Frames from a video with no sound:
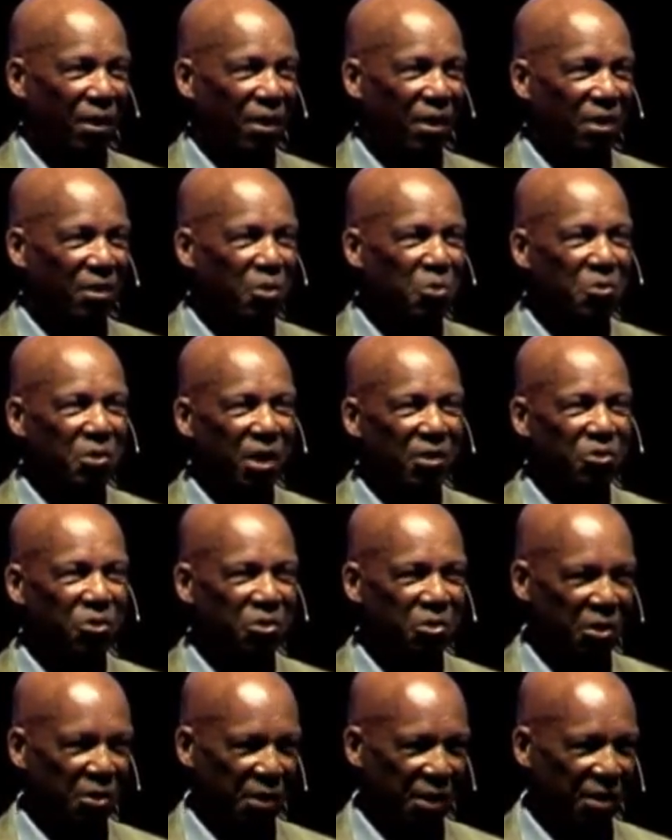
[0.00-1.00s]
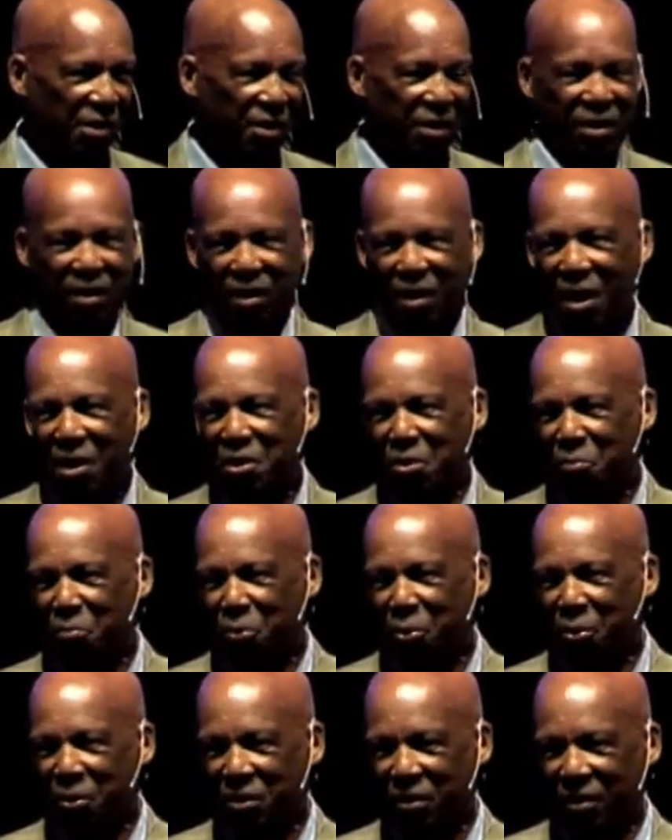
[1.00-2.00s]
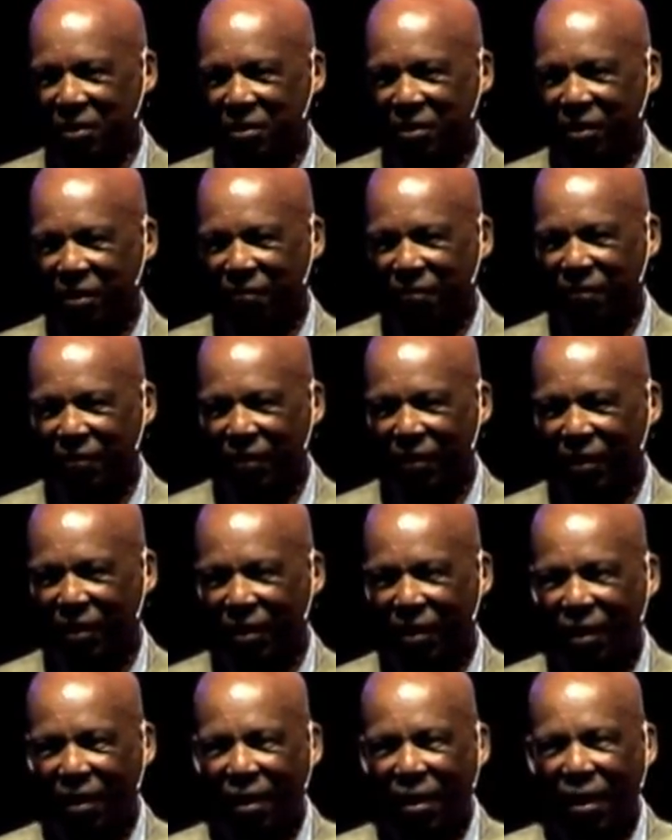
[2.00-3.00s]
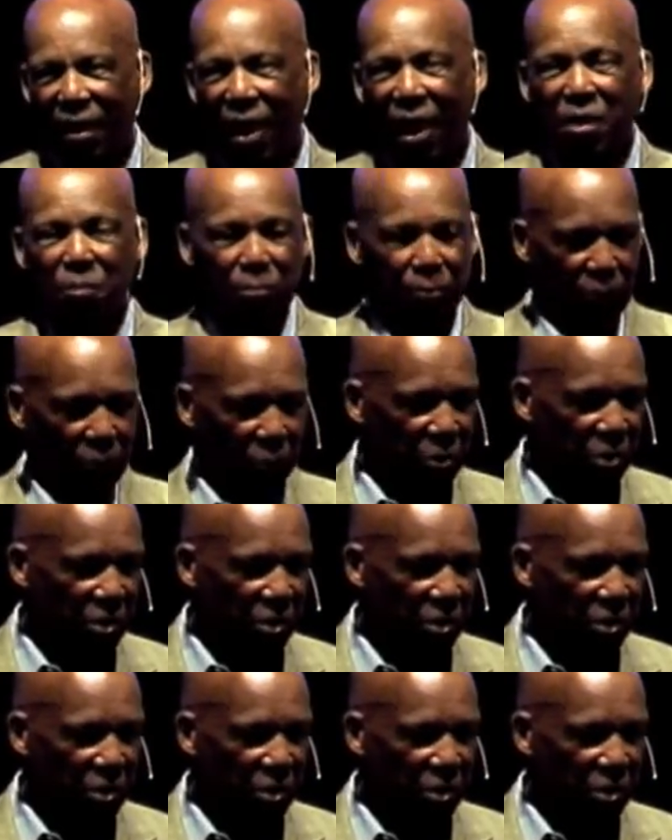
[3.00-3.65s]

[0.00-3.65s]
They're necessary and important. I implore